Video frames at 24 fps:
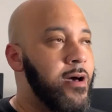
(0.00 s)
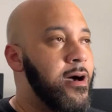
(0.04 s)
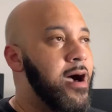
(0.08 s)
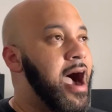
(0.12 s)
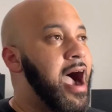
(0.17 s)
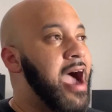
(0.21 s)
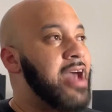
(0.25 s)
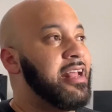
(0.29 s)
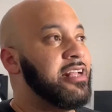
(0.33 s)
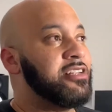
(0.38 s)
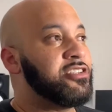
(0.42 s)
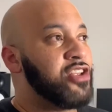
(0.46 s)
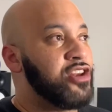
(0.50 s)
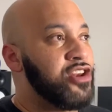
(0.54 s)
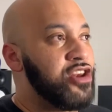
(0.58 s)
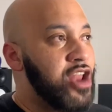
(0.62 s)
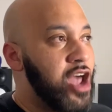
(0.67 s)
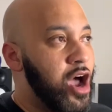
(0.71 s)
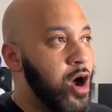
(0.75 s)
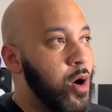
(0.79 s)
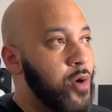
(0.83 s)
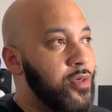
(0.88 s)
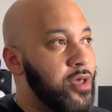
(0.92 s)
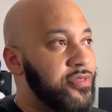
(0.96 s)
I need to
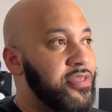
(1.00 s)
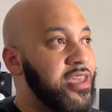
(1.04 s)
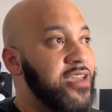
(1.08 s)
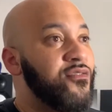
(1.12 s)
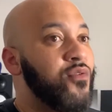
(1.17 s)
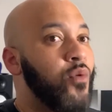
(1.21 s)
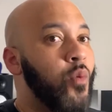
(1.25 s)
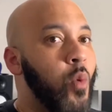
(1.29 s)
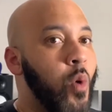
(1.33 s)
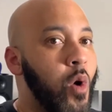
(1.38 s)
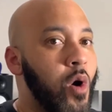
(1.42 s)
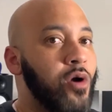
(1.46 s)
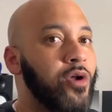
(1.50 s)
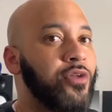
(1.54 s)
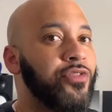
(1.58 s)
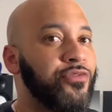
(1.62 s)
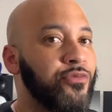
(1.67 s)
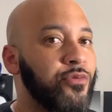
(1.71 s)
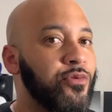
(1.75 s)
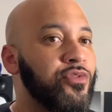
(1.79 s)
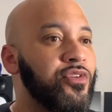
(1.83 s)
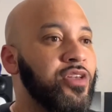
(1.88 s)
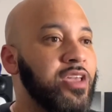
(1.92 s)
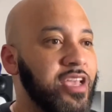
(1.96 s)
know that they've worked
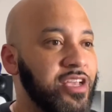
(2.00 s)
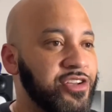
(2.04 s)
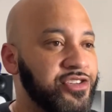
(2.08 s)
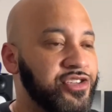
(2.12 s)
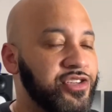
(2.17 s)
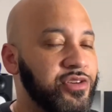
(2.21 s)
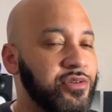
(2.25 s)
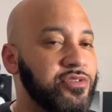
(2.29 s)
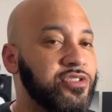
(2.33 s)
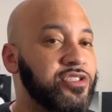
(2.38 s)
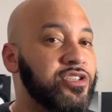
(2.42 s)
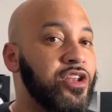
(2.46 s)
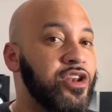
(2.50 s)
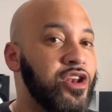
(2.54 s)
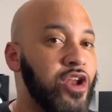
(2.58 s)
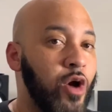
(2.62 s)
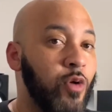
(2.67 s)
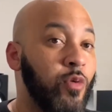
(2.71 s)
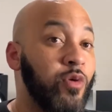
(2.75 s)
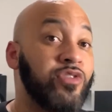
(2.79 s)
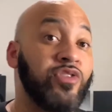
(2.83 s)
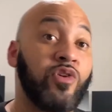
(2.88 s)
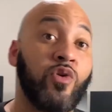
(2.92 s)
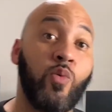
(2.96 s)
through the issues to know
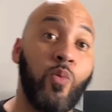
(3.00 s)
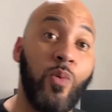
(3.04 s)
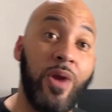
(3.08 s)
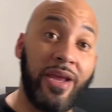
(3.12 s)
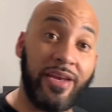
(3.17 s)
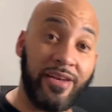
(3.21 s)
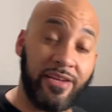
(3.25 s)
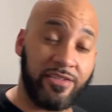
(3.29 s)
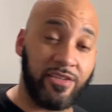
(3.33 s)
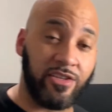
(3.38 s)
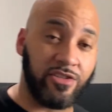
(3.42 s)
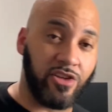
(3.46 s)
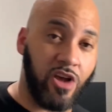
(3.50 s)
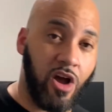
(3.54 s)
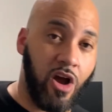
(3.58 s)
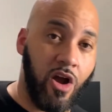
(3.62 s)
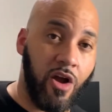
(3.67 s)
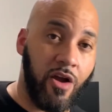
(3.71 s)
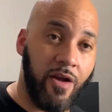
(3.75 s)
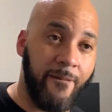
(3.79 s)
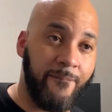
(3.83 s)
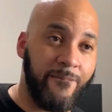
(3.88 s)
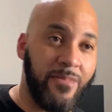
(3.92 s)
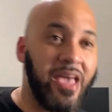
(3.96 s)
where their weaknesses
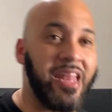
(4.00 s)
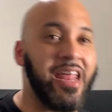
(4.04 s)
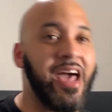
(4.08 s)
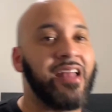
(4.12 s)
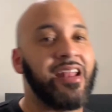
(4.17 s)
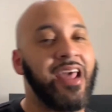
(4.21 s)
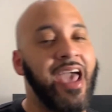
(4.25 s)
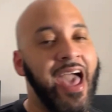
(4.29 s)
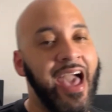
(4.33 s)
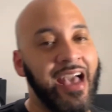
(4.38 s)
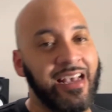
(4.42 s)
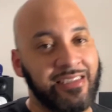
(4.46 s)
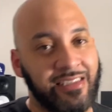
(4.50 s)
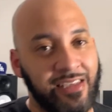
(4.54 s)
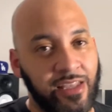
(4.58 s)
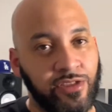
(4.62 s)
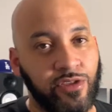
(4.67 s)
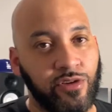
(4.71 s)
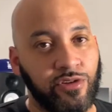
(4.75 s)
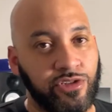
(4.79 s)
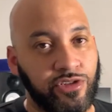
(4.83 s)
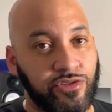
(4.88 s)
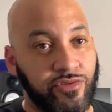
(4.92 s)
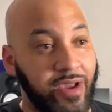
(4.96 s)
are and how to accent
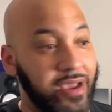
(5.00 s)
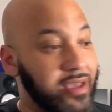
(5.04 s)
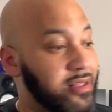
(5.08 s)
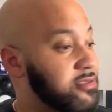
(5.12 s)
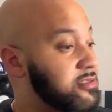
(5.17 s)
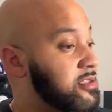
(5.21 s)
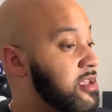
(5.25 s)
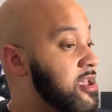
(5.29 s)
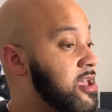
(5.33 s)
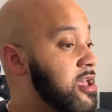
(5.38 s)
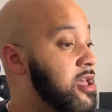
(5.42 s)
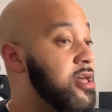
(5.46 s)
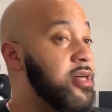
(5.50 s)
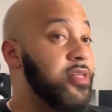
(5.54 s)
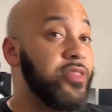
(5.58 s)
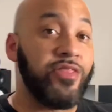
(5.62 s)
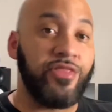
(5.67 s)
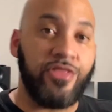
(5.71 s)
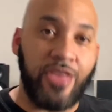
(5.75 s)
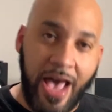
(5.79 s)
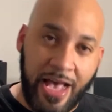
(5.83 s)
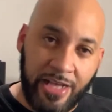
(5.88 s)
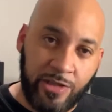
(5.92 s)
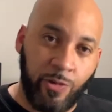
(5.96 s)
their strengths.
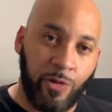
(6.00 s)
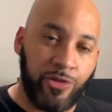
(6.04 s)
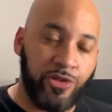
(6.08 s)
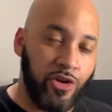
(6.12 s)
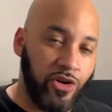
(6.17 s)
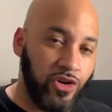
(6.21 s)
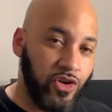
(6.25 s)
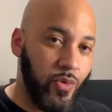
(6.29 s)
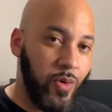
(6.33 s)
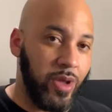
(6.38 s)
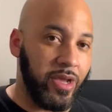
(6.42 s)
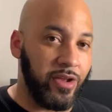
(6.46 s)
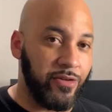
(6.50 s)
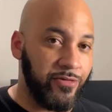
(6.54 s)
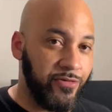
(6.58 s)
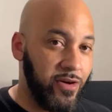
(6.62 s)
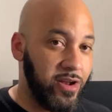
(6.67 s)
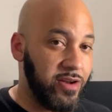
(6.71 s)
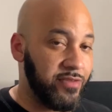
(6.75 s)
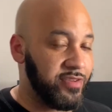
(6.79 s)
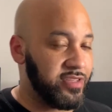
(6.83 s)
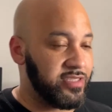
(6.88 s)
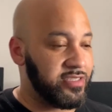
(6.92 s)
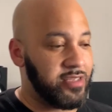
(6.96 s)
That's what they're doing in front
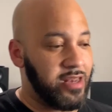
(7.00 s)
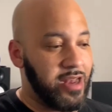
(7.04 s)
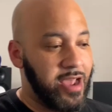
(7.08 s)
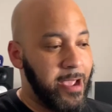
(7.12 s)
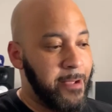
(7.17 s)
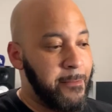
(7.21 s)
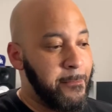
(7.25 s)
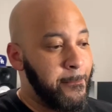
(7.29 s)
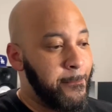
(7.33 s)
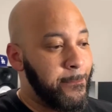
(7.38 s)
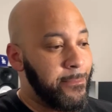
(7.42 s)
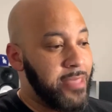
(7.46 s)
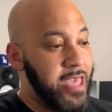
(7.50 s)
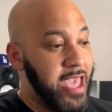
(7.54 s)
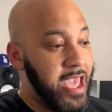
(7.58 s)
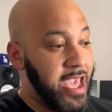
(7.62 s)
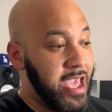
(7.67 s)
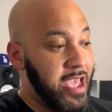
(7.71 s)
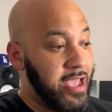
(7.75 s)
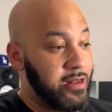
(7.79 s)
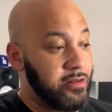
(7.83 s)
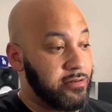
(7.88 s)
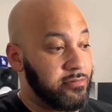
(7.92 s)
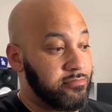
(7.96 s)
of us tonight.
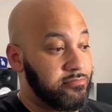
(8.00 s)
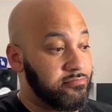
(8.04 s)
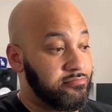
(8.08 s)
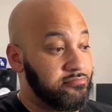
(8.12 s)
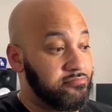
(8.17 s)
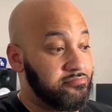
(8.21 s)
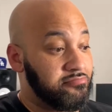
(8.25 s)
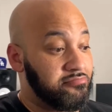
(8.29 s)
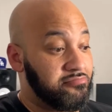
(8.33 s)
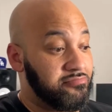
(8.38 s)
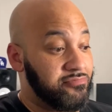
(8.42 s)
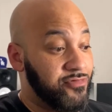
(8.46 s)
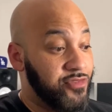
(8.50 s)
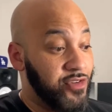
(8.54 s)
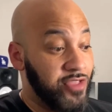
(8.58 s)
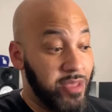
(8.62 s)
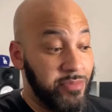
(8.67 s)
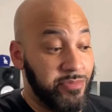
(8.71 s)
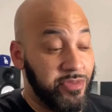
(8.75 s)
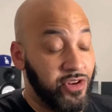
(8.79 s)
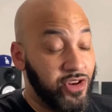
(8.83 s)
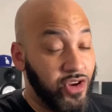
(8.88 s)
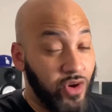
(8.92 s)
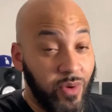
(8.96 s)
And for them
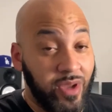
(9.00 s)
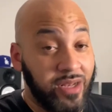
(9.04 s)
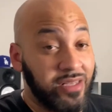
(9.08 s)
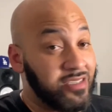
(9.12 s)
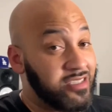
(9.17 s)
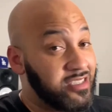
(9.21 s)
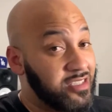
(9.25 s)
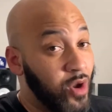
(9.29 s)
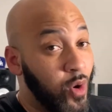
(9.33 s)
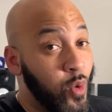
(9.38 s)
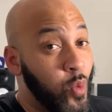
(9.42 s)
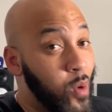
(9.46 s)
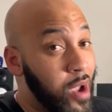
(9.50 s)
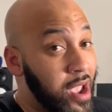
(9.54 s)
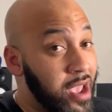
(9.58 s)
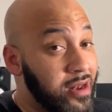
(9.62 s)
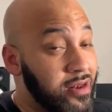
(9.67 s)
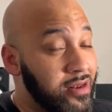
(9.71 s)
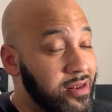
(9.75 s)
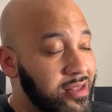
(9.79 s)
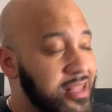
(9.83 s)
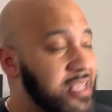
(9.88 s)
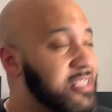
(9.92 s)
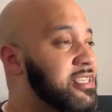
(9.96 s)
to do it and still
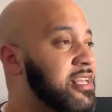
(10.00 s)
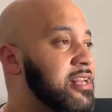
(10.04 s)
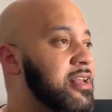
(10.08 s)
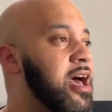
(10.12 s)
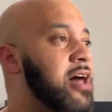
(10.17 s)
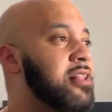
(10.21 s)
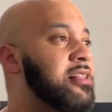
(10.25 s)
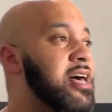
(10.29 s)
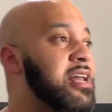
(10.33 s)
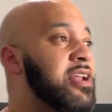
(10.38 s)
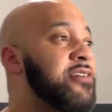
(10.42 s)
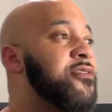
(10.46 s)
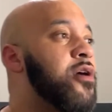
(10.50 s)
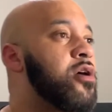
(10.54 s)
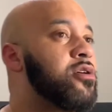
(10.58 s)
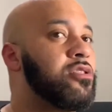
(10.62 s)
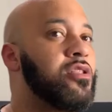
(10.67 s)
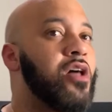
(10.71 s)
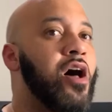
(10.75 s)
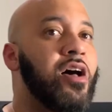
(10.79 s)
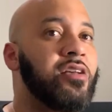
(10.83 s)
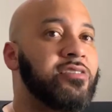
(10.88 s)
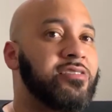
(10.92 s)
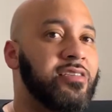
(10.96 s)
win. Listen, a lot of our
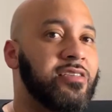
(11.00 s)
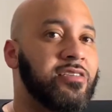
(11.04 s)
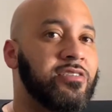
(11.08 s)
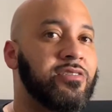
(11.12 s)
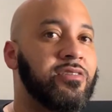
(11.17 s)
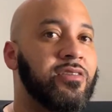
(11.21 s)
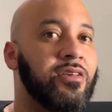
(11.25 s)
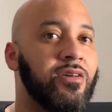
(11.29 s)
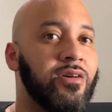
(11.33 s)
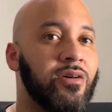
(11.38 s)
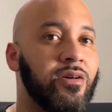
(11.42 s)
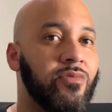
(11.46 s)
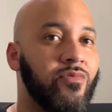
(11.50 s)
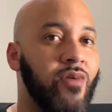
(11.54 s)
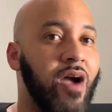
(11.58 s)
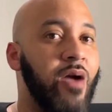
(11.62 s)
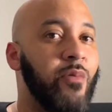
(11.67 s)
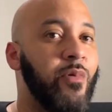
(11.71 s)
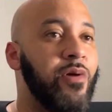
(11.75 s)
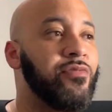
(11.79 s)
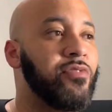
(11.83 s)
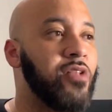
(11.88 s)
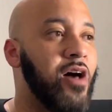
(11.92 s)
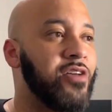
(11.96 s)
losses, right?
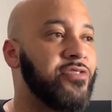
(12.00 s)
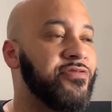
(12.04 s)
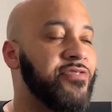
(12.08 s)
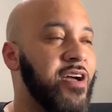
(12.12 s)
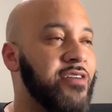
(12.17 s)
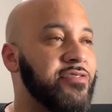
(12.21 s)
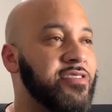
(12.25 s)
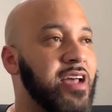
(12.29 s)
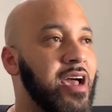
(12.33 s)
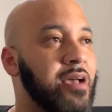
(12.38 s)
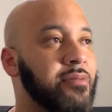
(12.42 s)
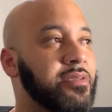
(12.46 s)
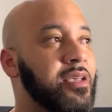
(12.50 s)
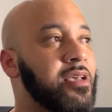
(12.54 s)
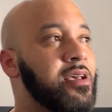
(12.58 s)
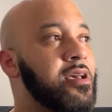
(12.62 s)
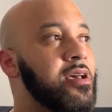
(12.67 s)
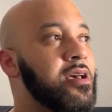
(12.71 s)
We've lost 5 times.